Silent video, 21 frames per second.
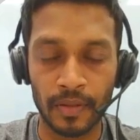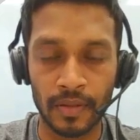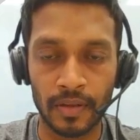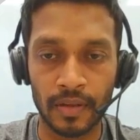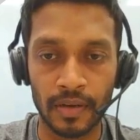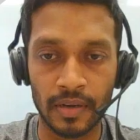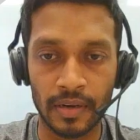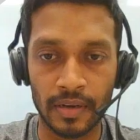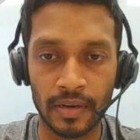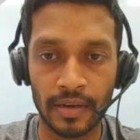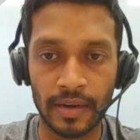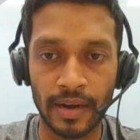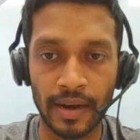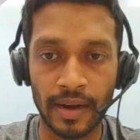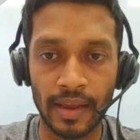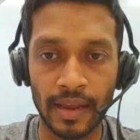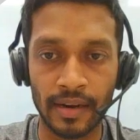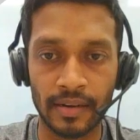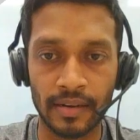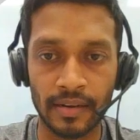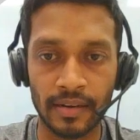
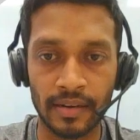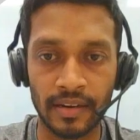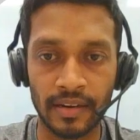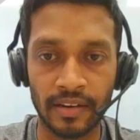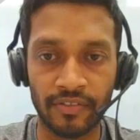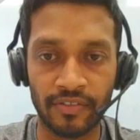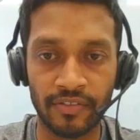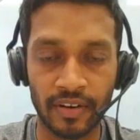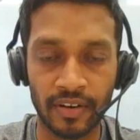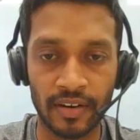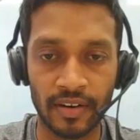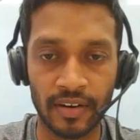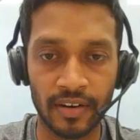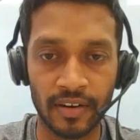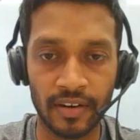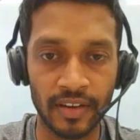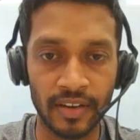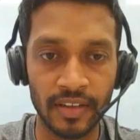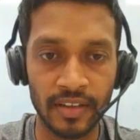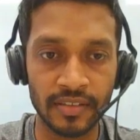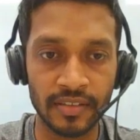Contract deferral
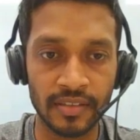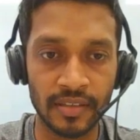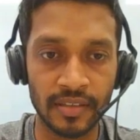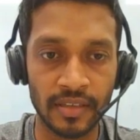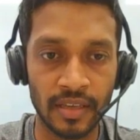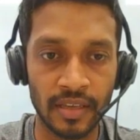release,